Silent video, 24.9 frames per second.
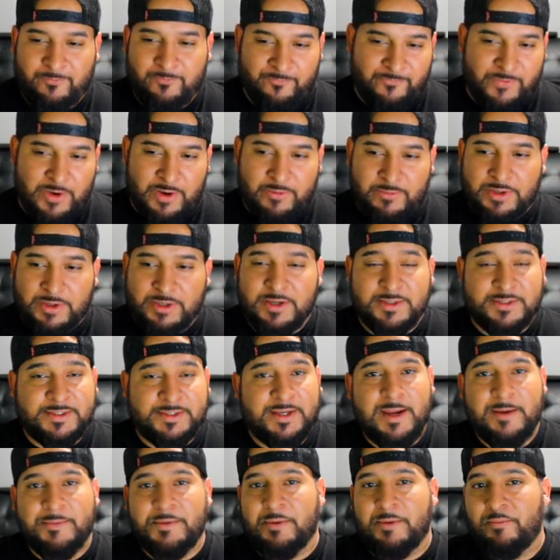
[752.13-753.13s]
Very good
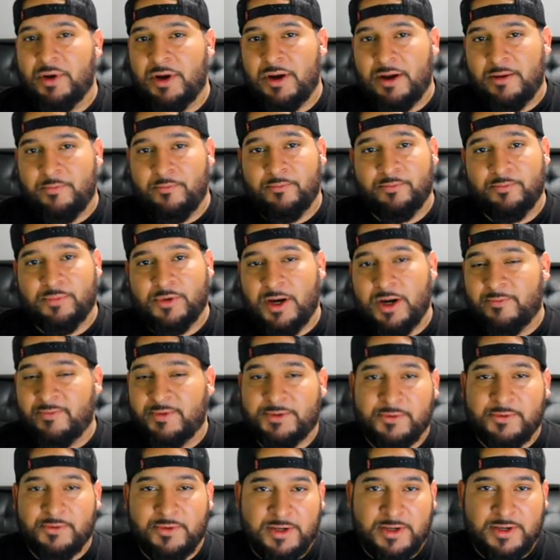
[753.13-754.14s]
scheme to bomb
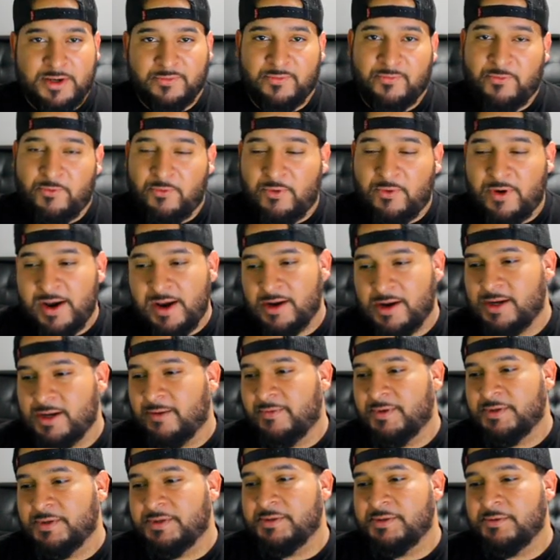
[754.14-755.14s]
cover three, cover four, and
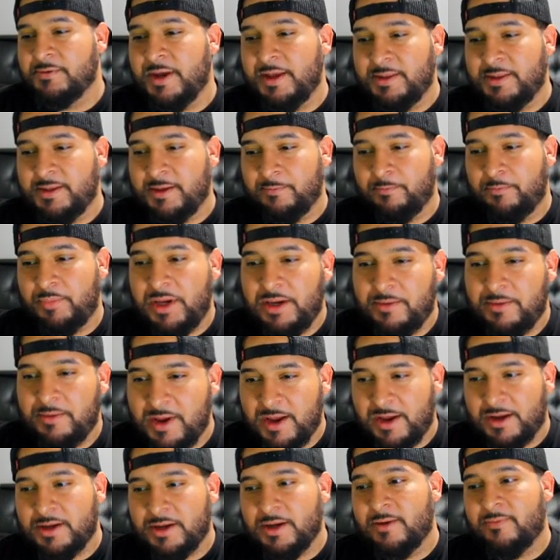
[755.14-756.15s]
cover two, and then beat
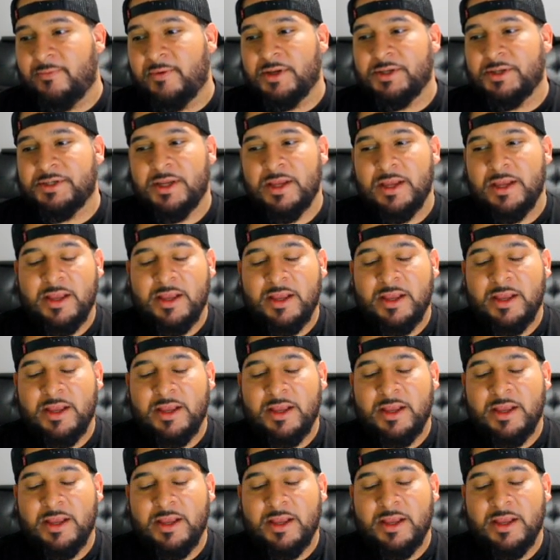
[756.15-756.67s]
man coverage